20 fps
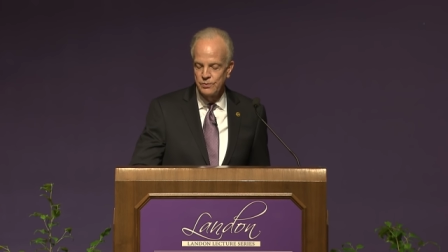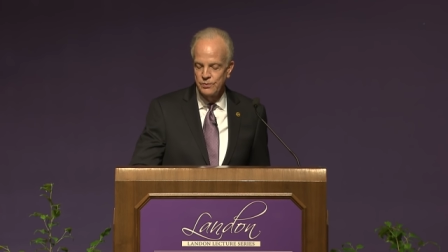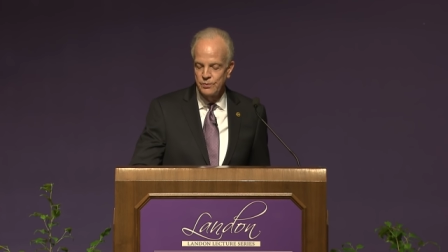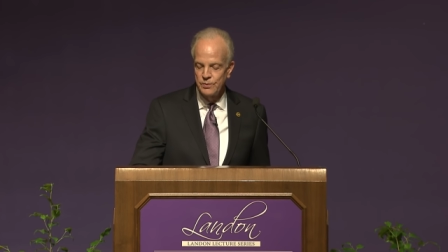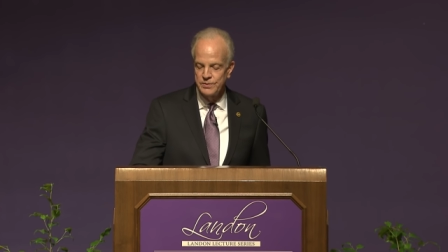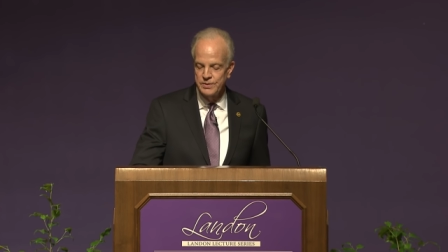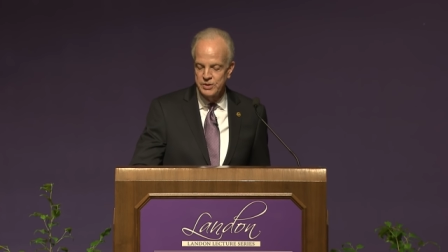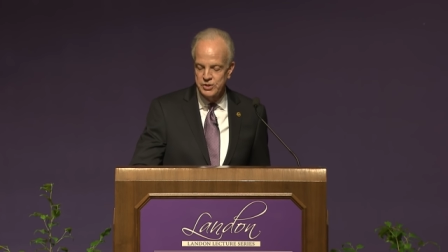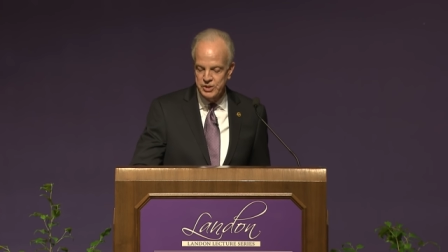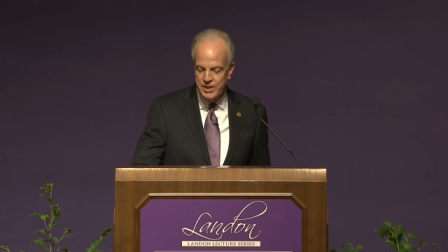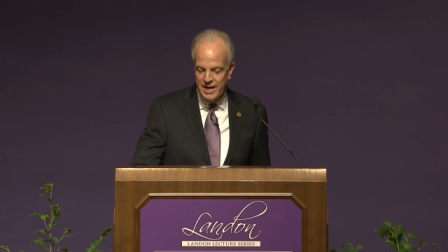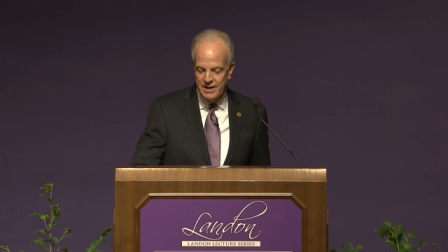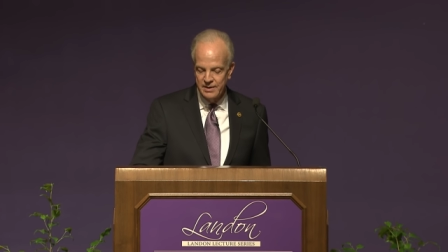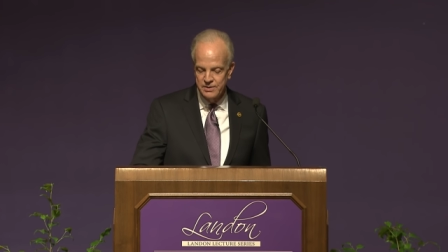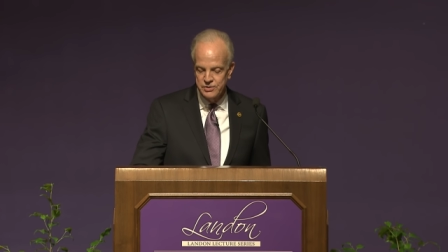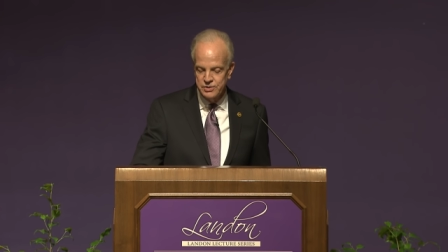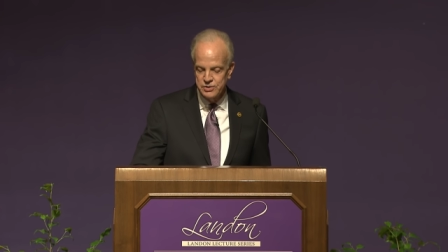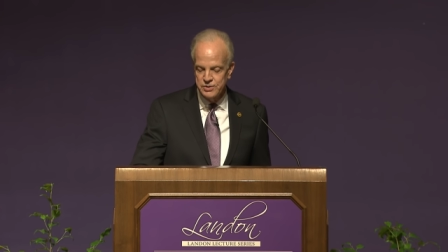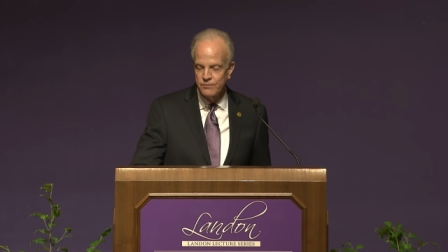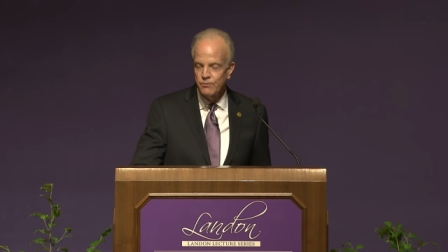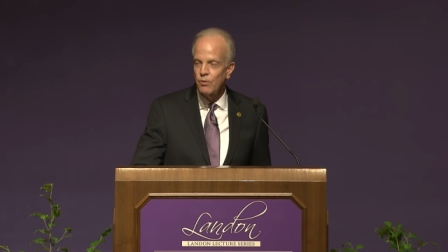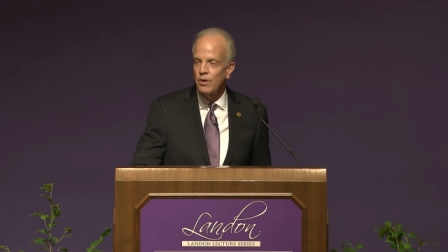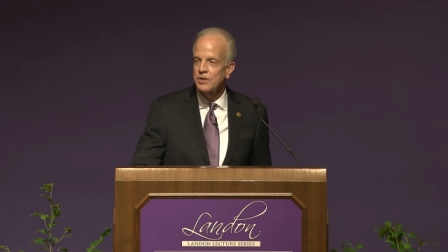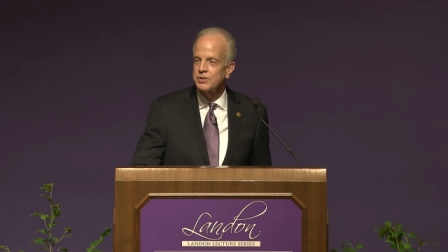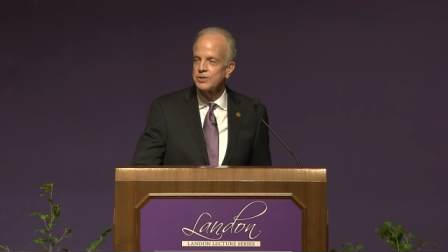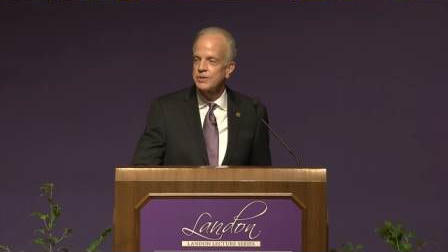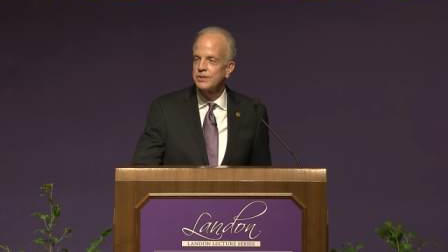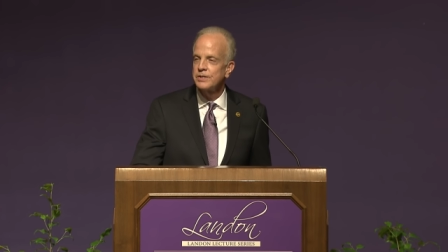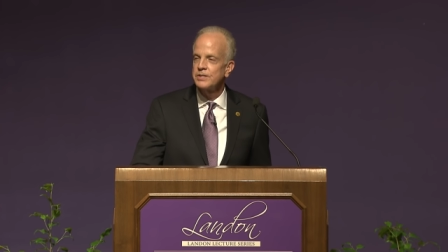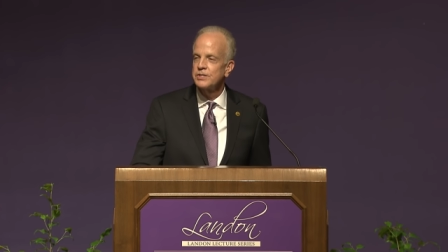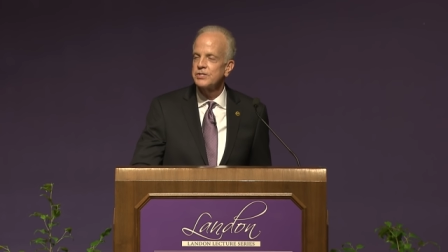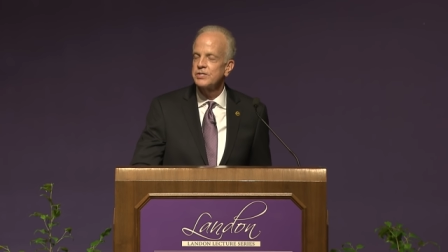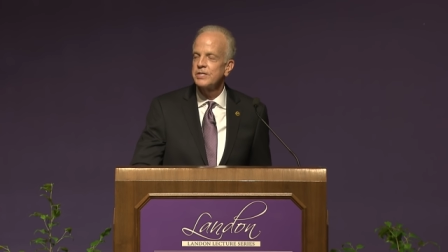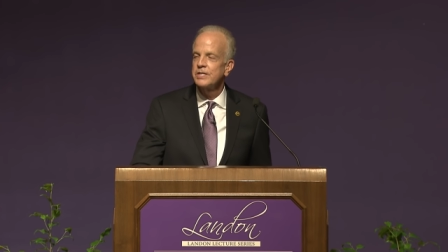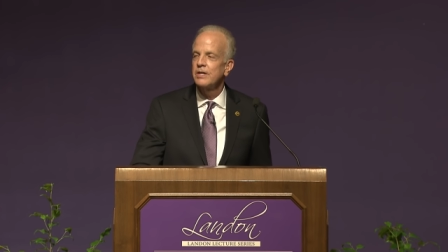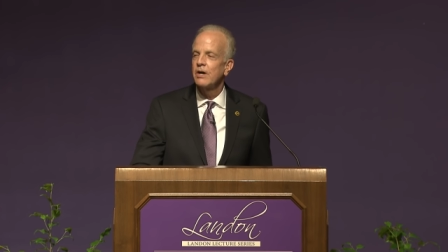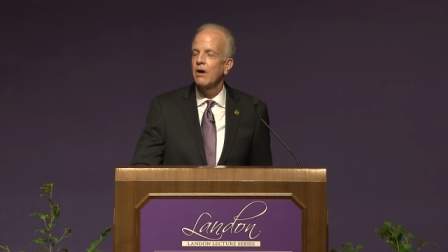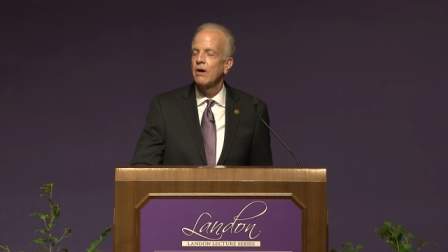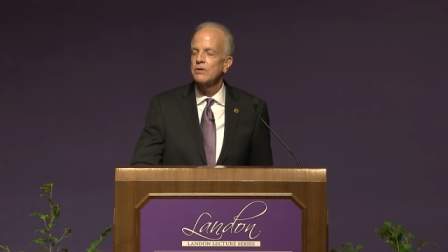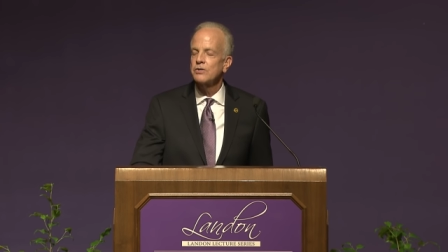when the challenges of Washington,
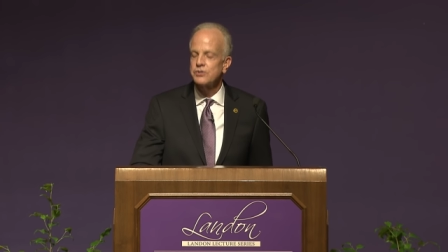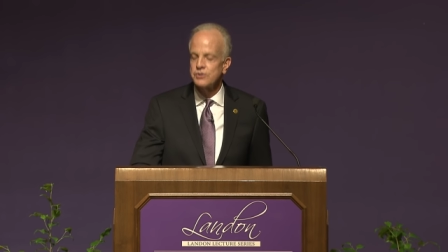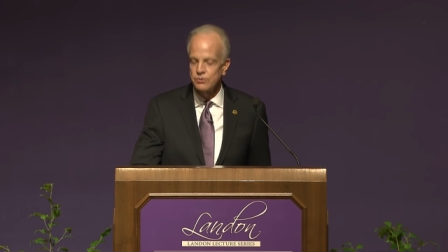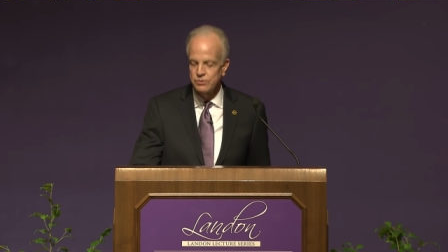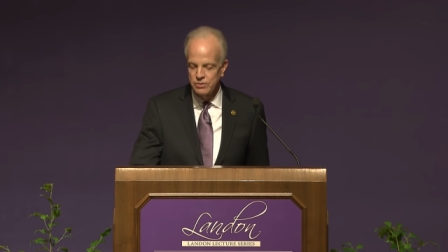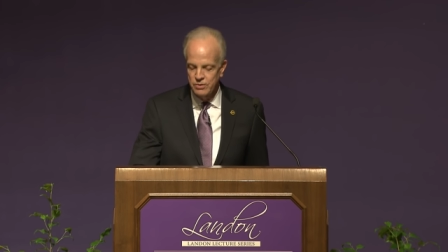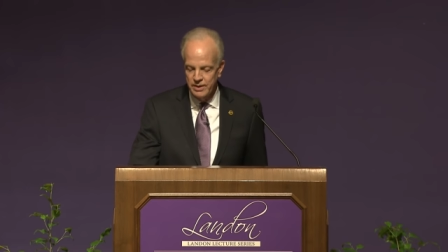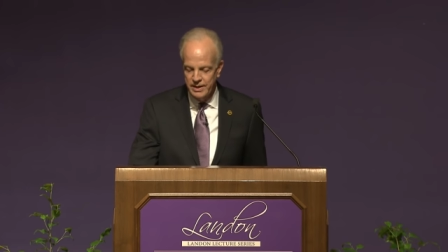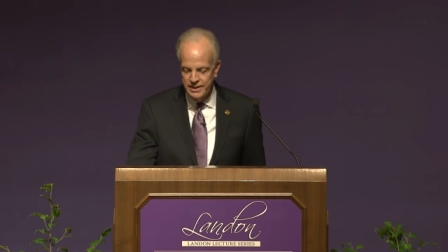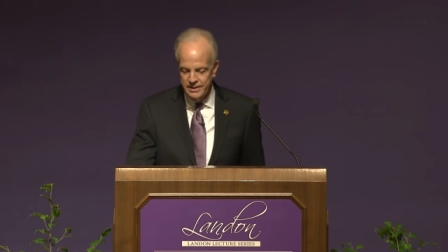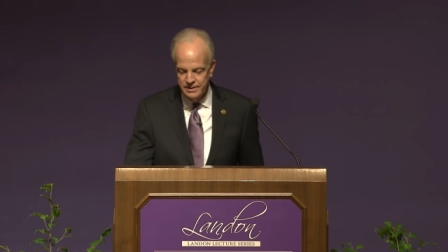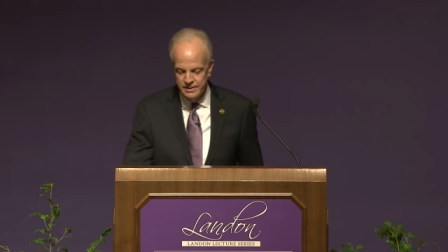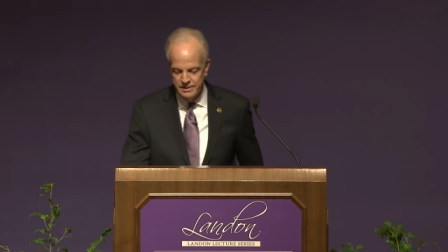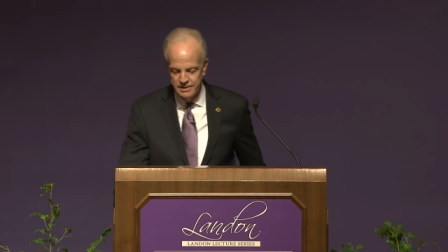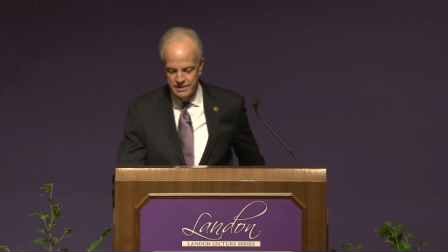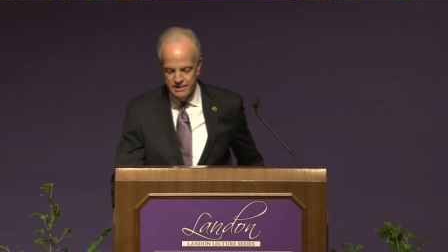D.C. are so great.